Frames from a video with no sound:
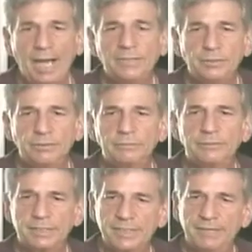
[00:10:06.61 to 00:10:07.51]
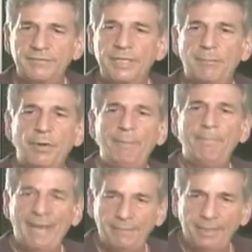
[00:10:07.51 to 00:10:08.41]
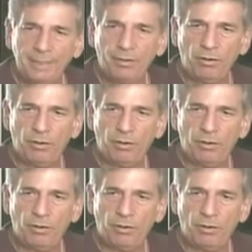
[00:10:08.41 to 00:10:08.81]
I do to see if someone may be at